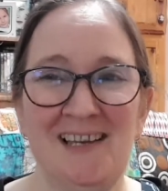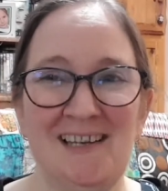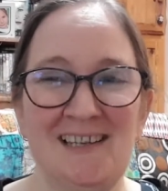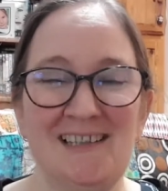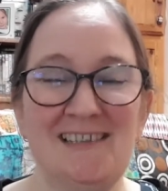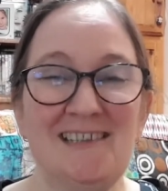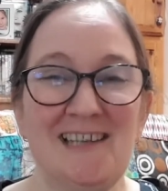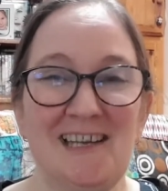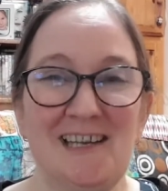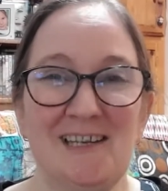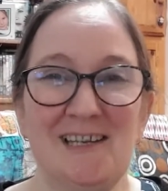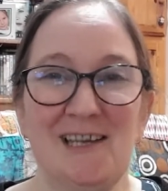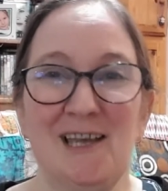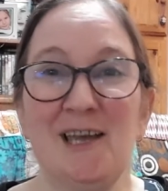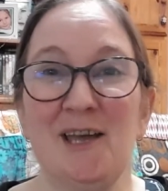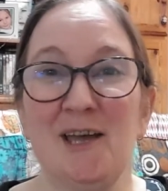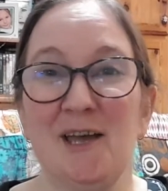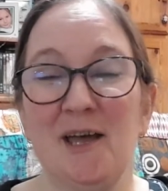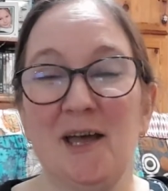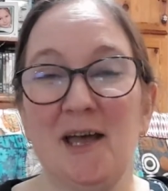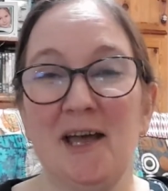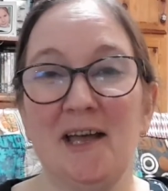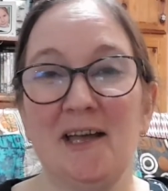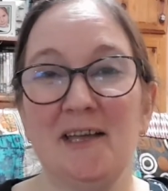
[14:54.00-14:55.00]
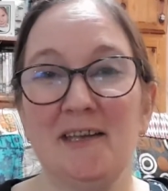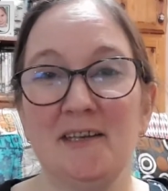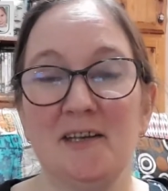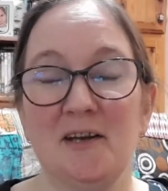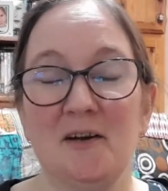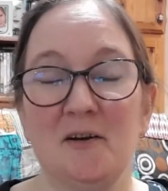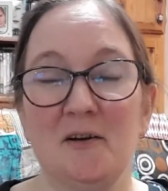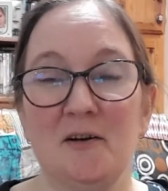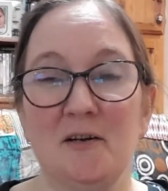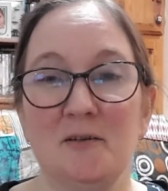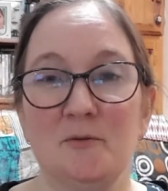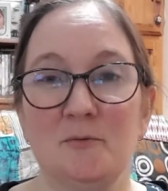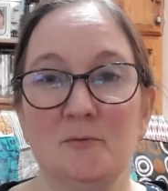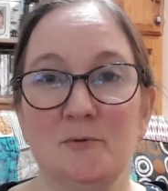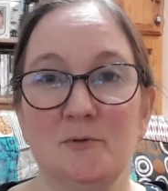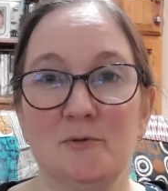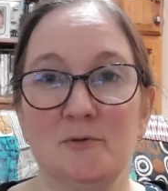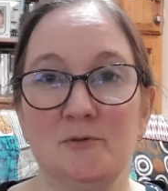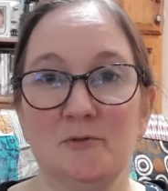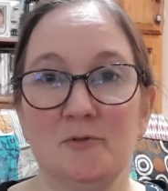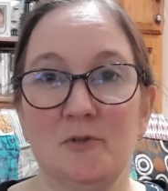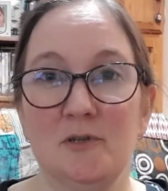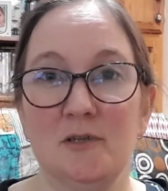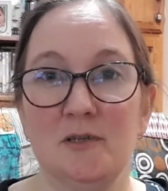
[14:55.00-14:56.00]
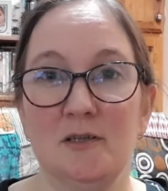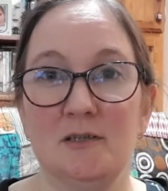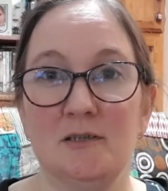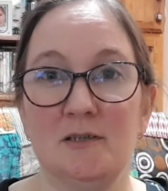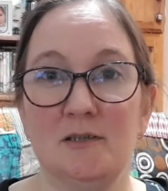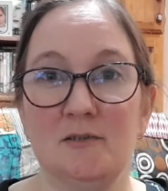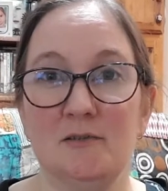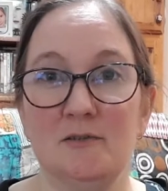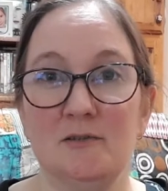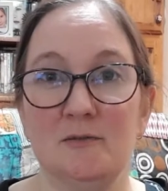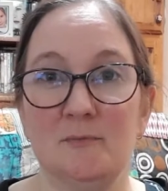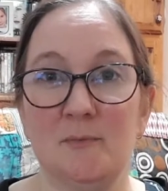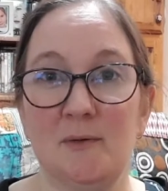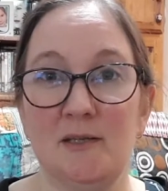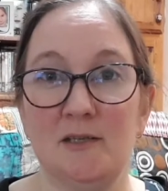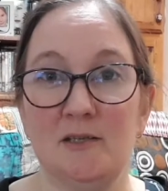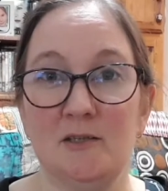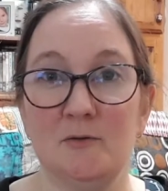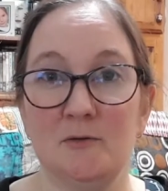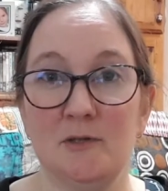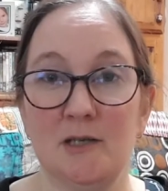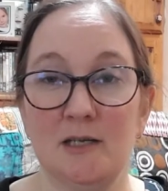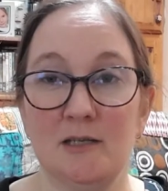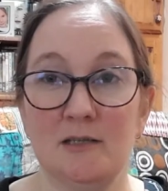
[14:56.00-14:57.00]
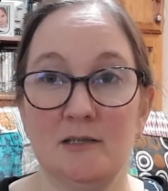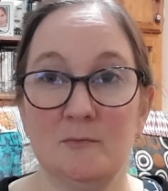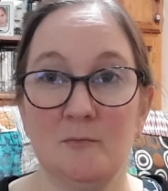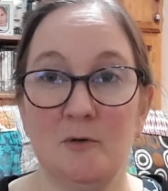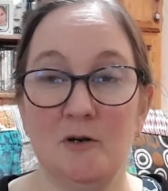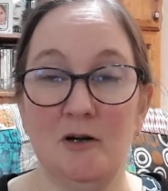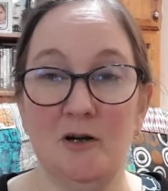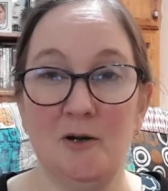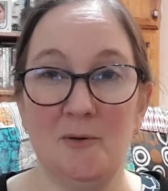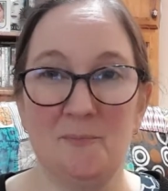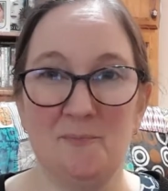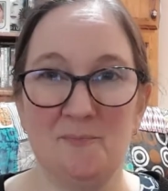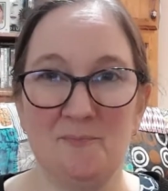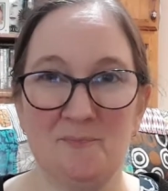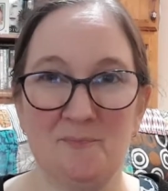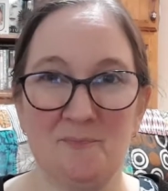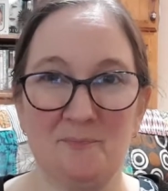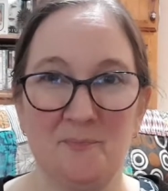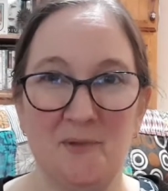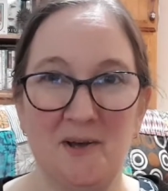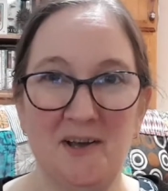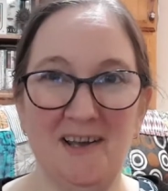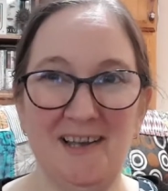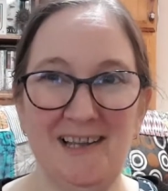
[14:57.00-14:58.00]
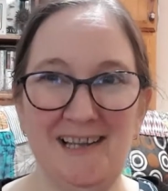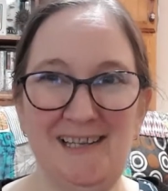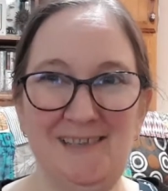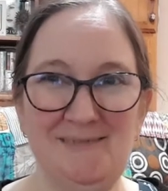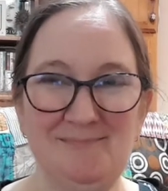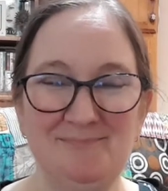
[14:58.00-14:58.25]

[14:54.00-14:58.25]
Take care, and I will speak to you again tomorrow. Bye.